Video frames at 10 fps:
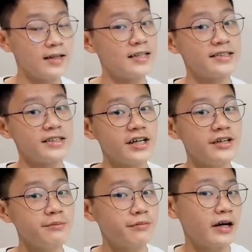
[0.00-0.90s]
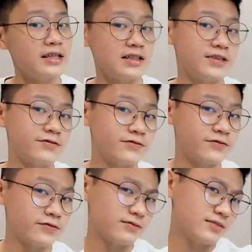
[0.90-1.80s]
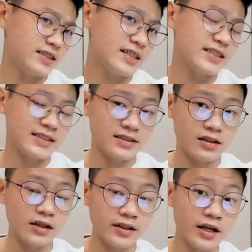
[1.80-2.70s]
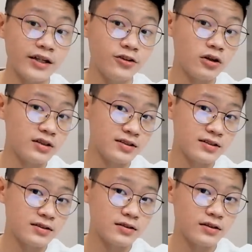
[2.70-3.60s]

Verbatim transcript: the starting price is $699